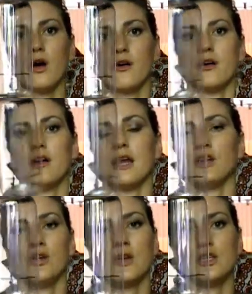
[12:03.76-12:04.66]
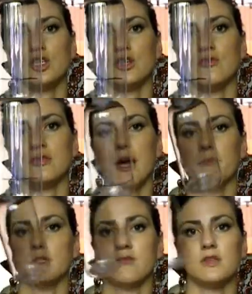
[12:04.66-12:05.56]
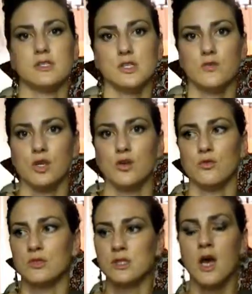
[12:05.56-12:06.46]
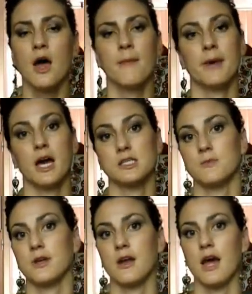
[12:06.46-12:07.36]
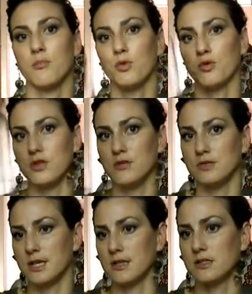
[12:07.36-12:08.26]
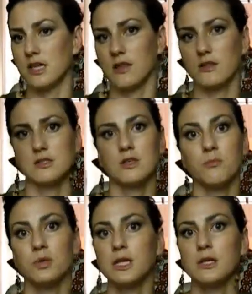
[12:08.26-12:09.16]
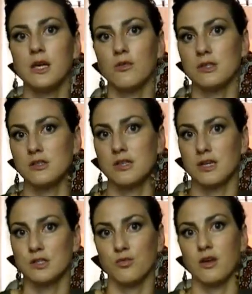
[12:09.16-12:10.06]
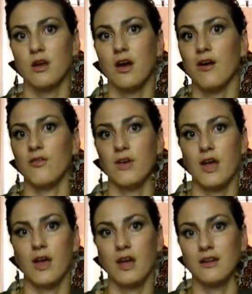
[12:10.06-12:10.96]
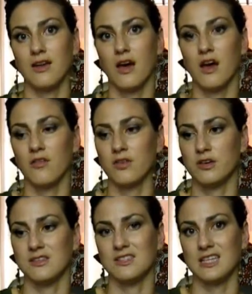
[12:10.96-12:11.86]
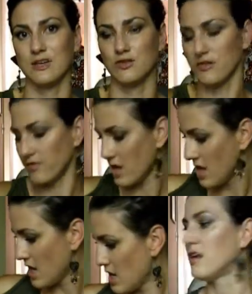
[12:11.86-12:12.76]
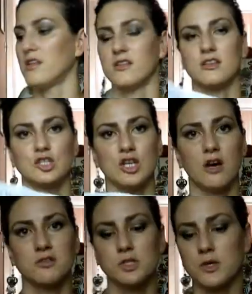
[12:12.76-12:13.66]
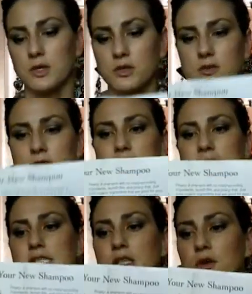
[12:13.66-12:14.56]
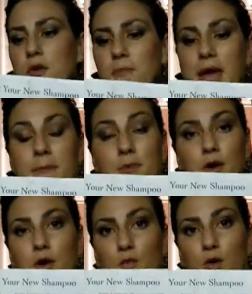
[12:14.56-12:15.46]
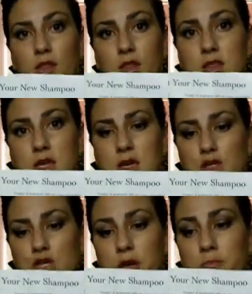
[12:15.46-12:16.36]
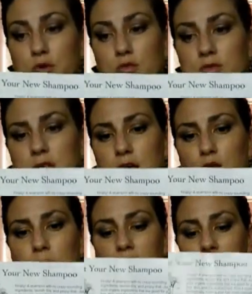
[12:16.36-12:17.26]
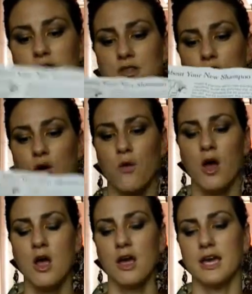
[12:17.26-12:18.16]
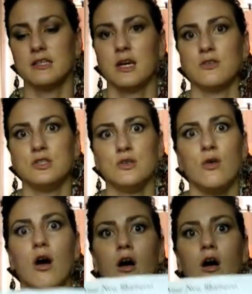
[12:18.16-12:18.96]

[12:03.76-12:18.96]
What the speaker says: water, and you can choose how much of this you use. My husband and I both use this, and this completely gets rid of any of his dandruff. She also includes this little paper with the shampoos that you buy, so it tells you